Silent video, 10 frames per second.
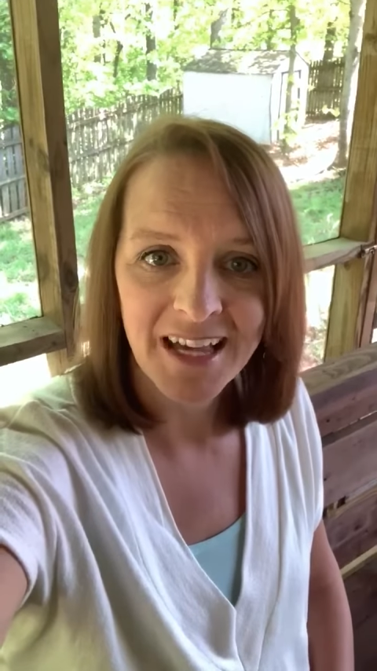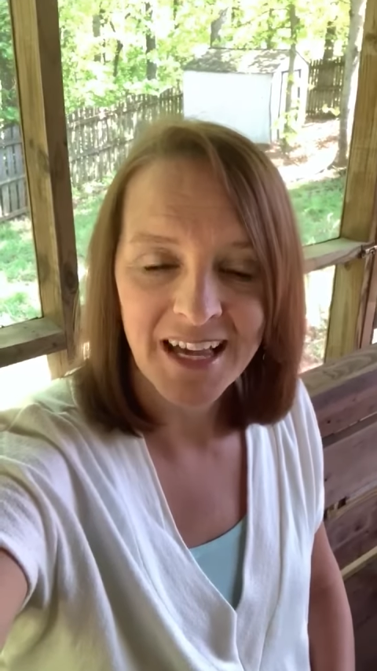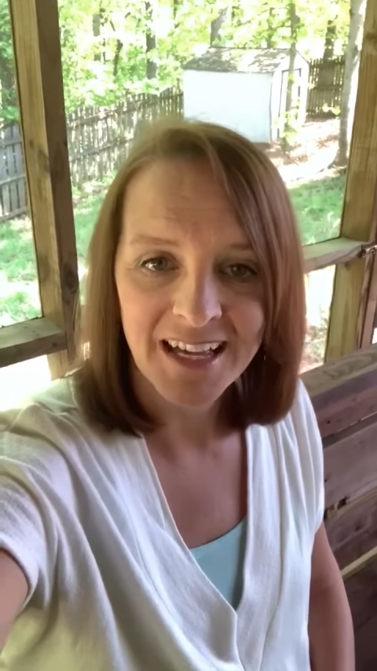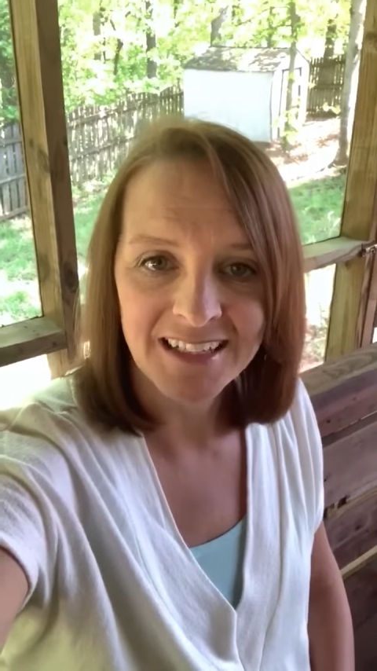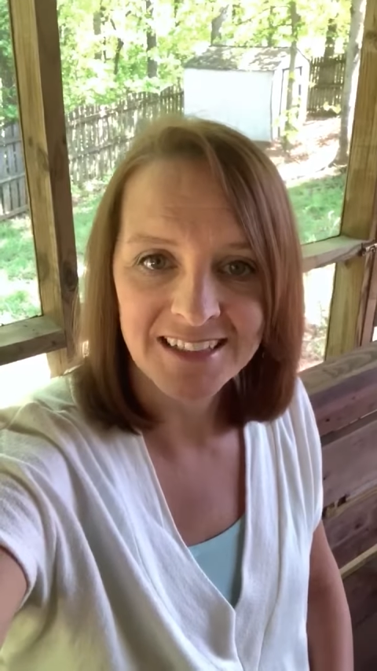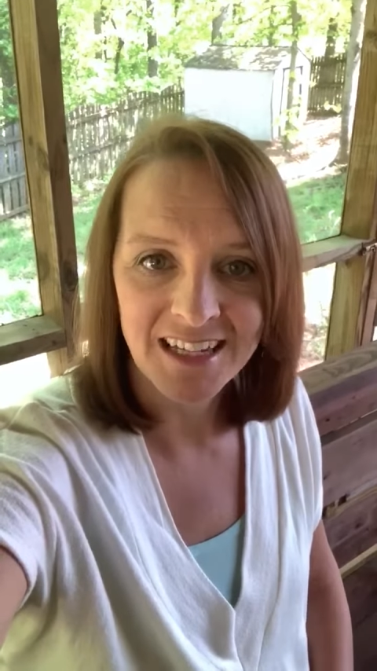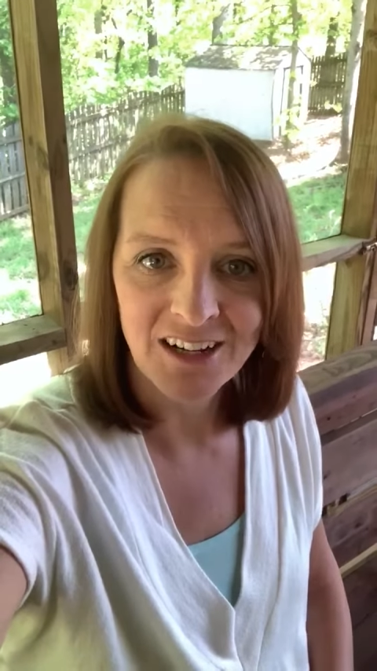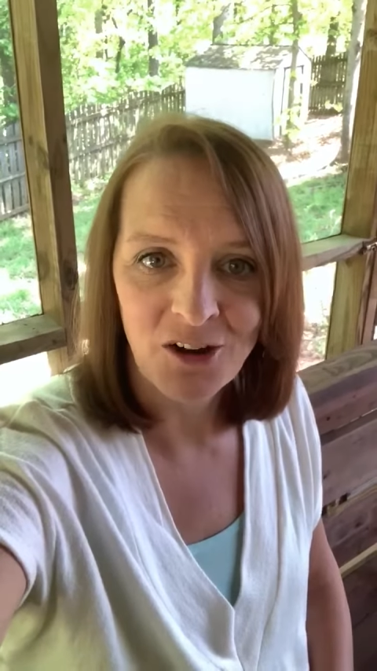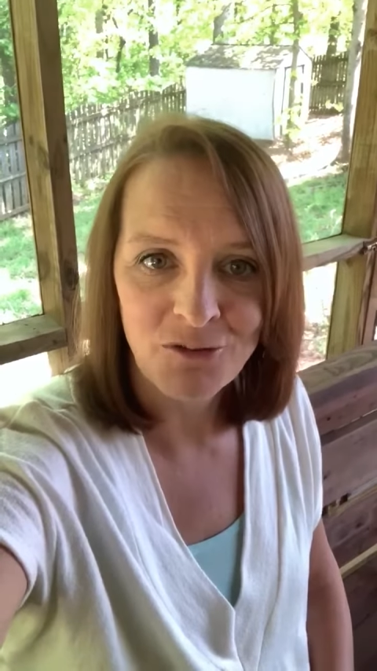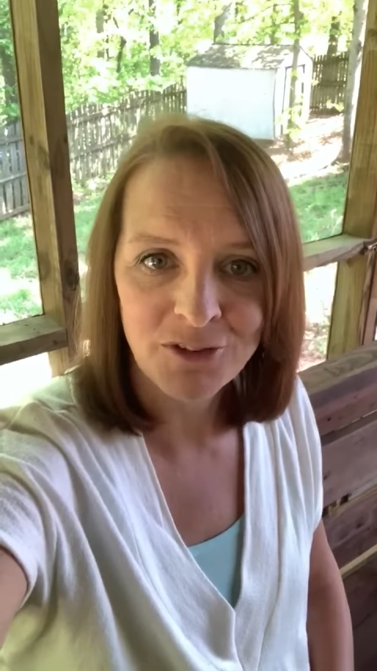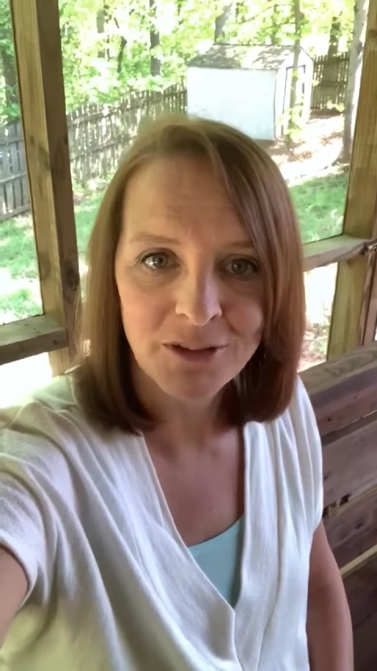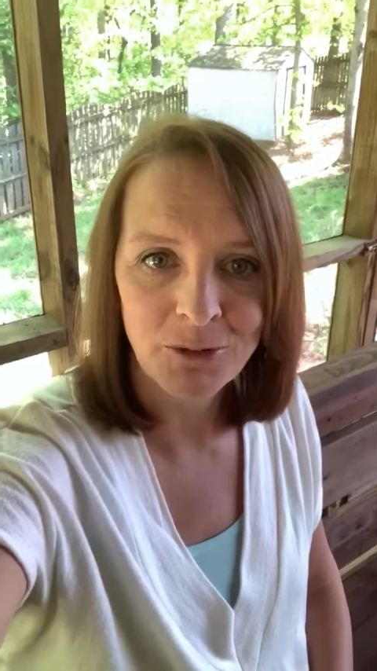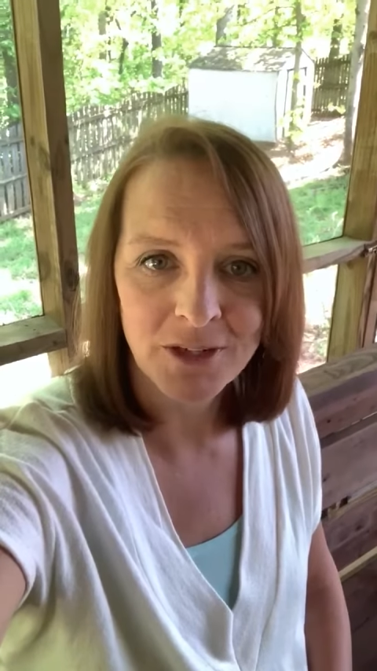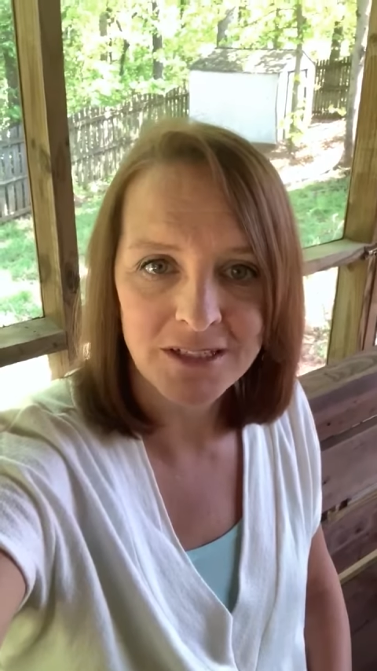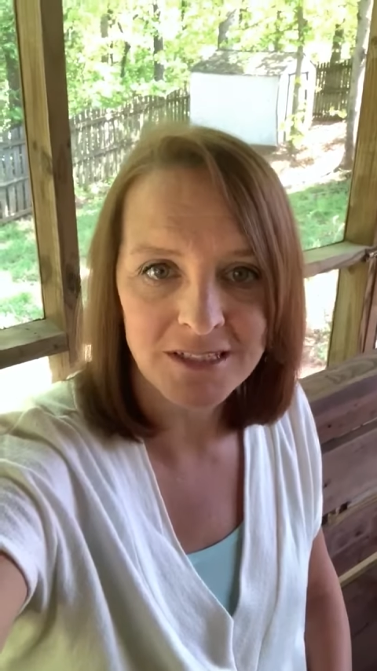and uh, hopefully we'll
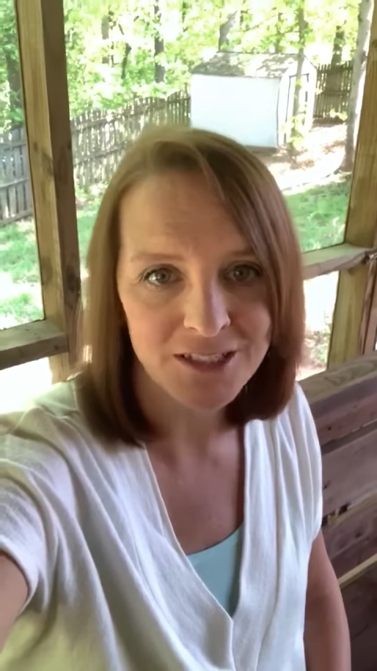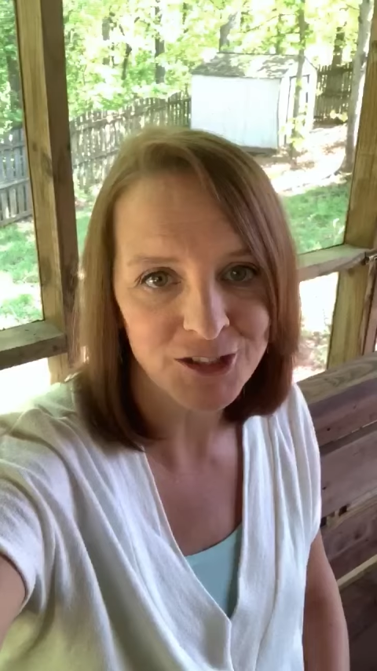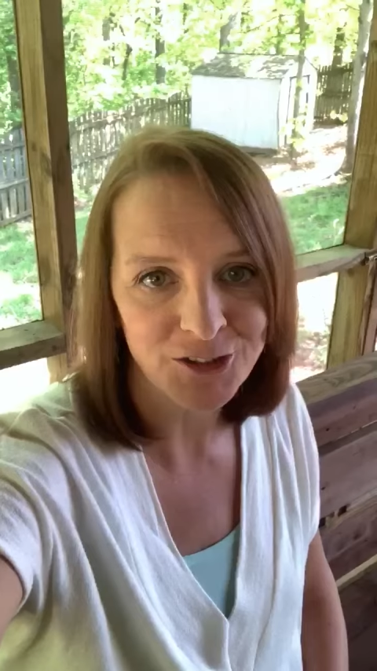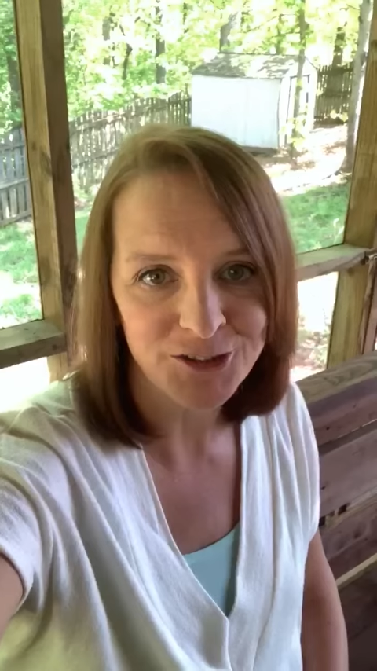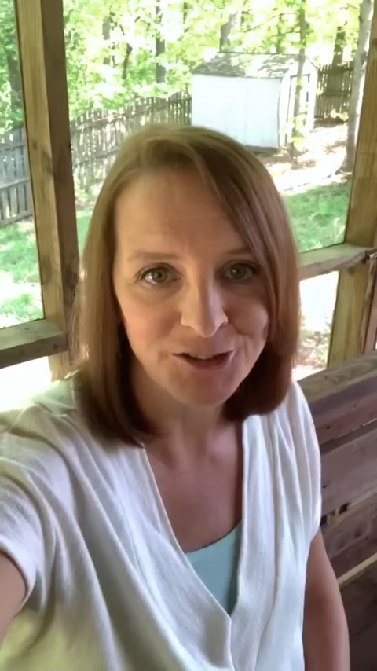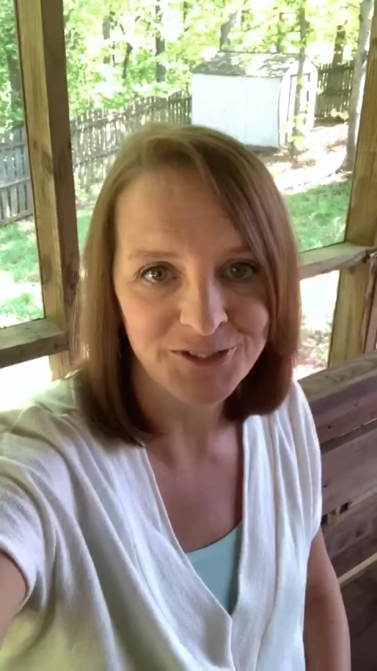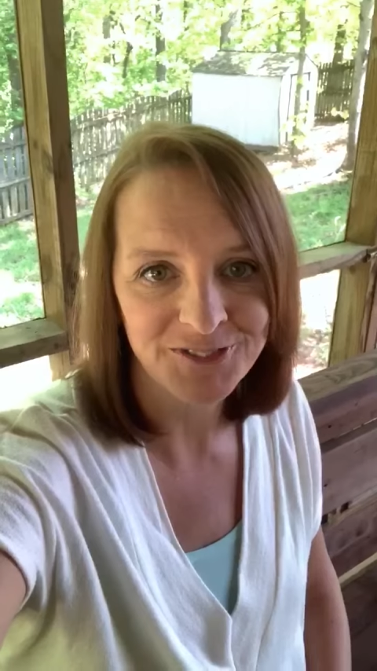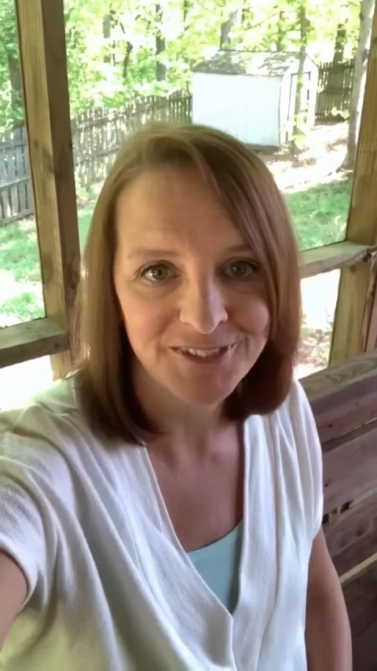get to see each other soon.